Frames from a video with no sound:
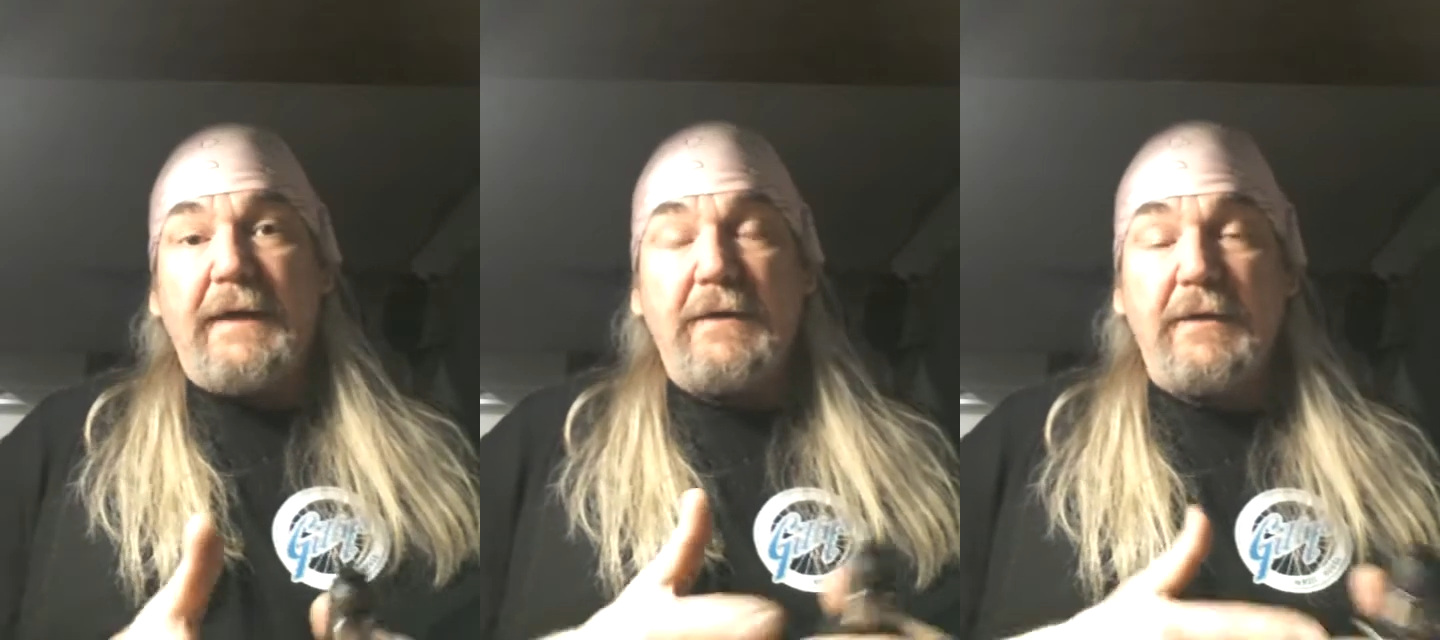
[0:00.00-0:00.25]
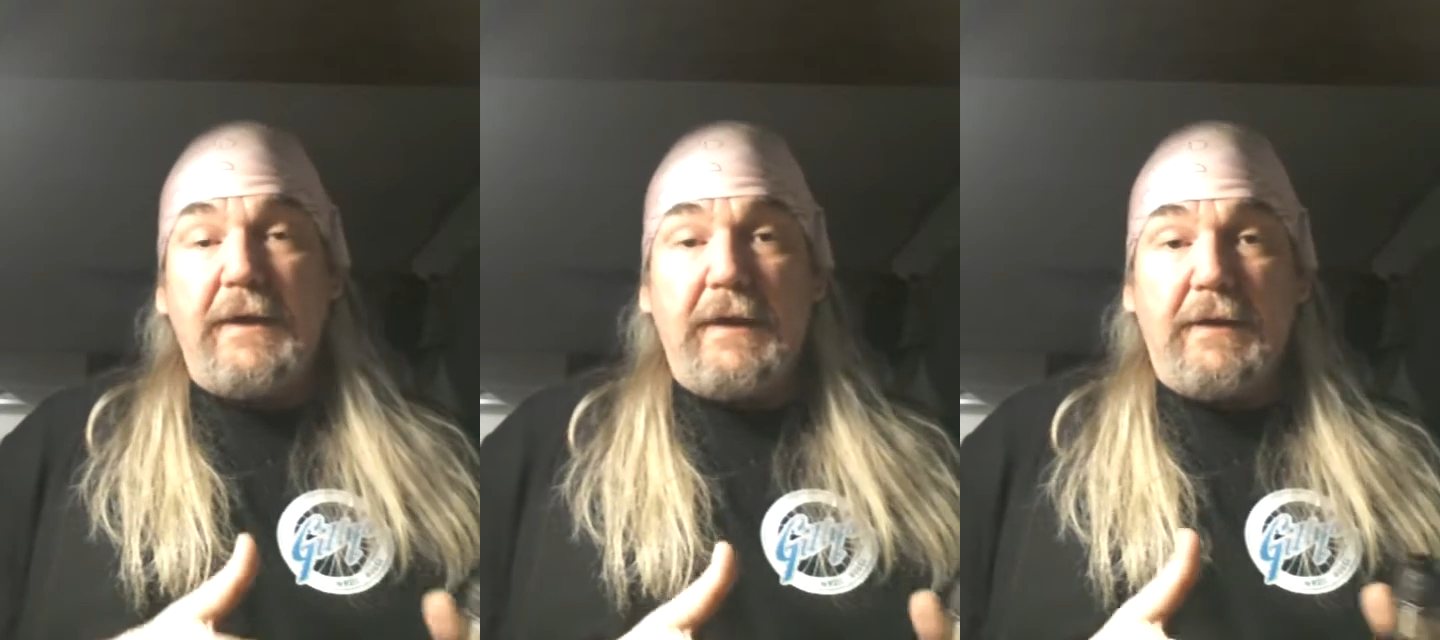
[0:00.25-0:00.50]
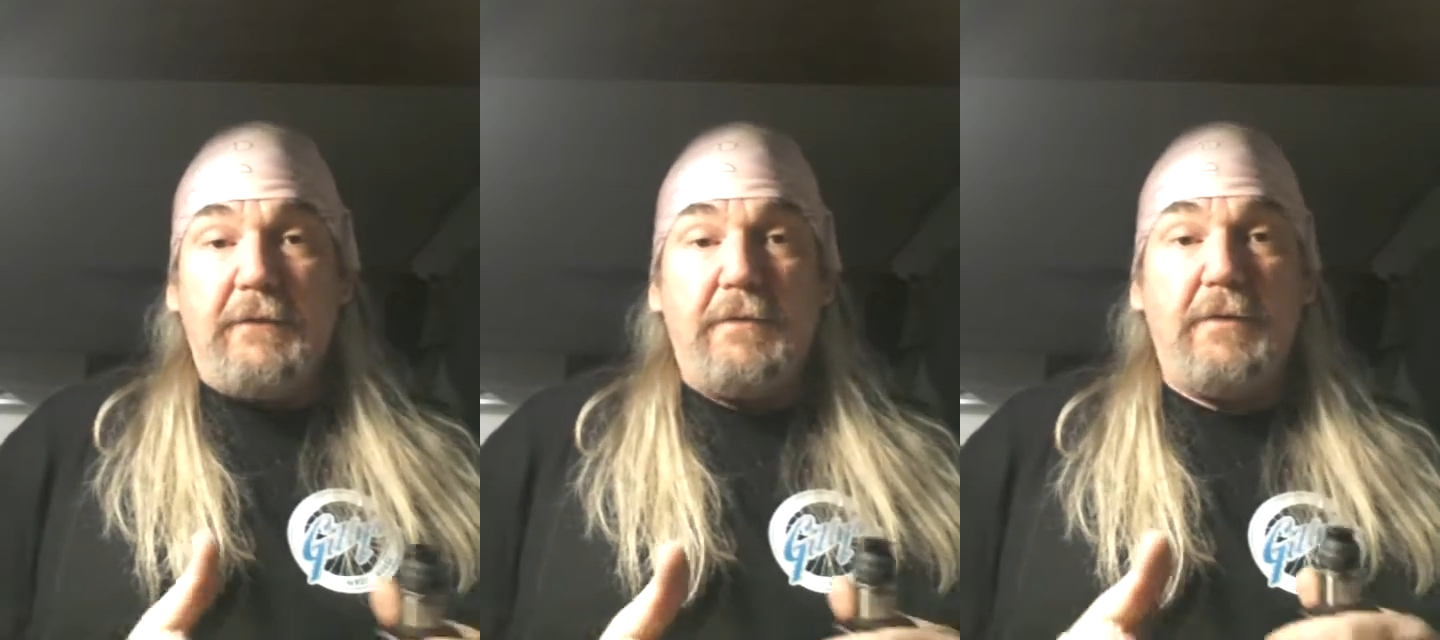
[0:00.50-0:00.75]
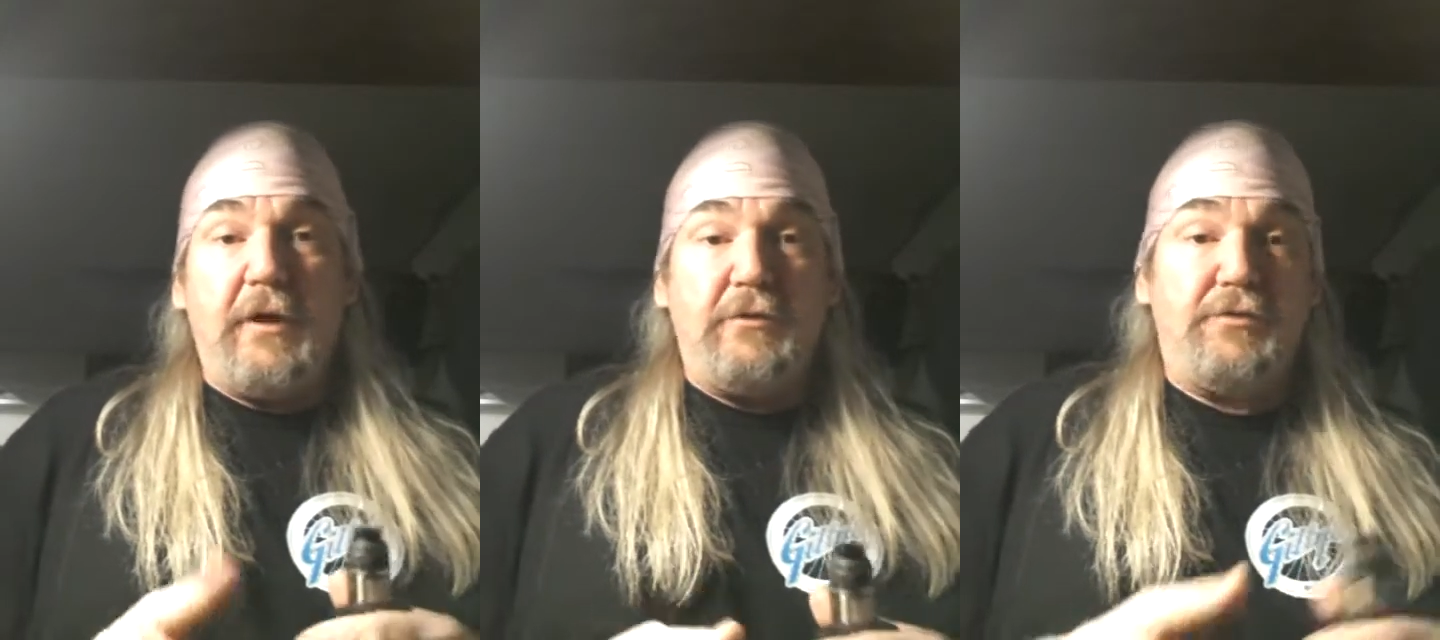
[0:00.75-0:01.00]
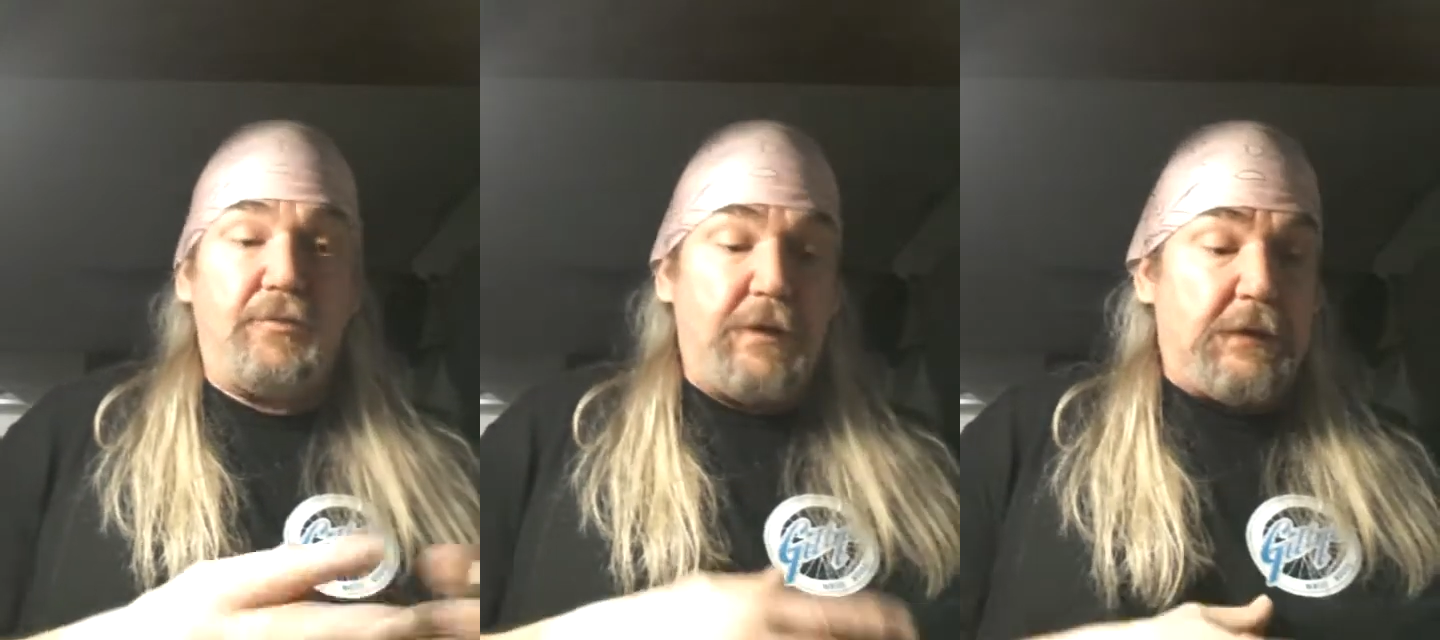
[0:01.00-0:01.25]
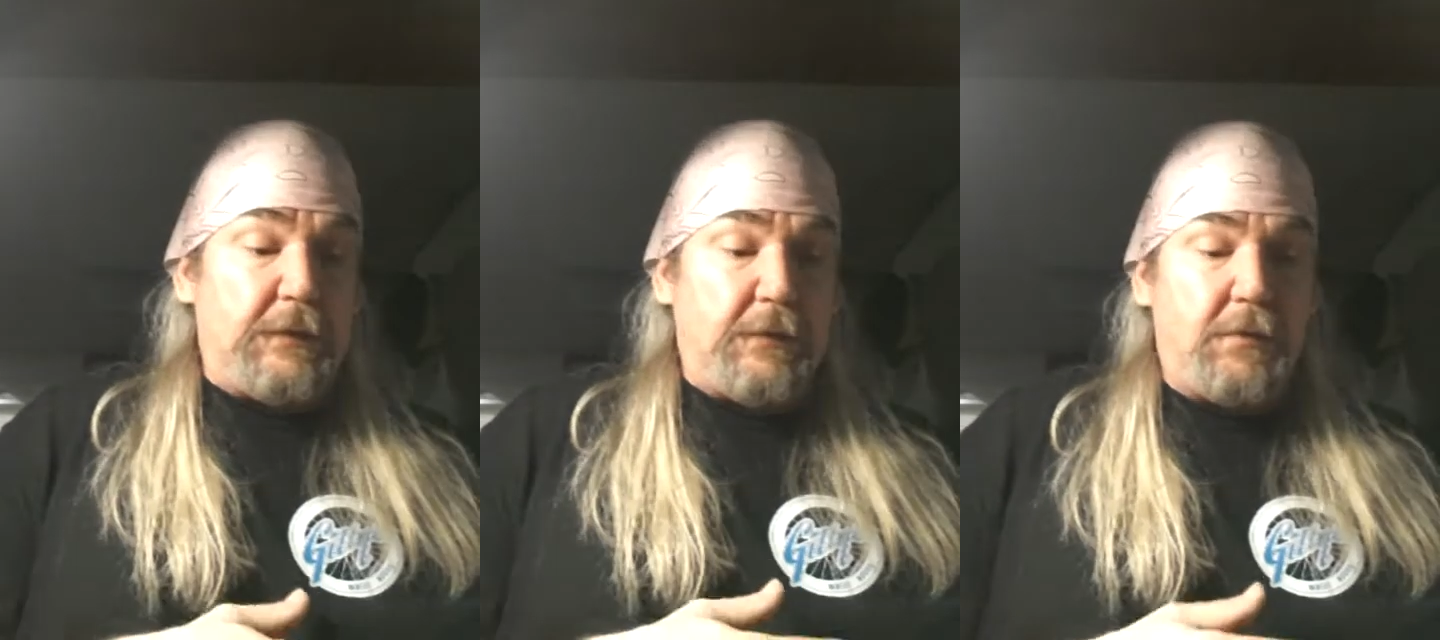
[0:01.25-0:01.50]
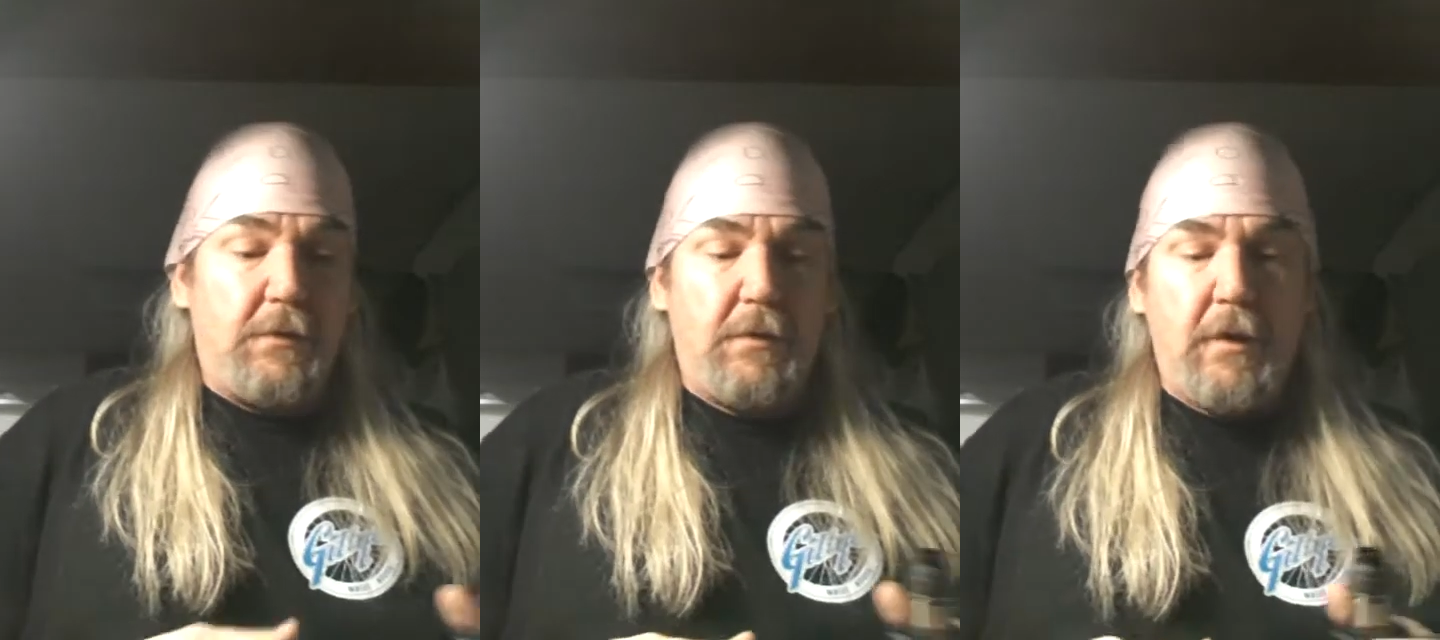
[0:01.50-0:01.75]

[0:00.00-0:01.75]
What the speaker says: you need a drill.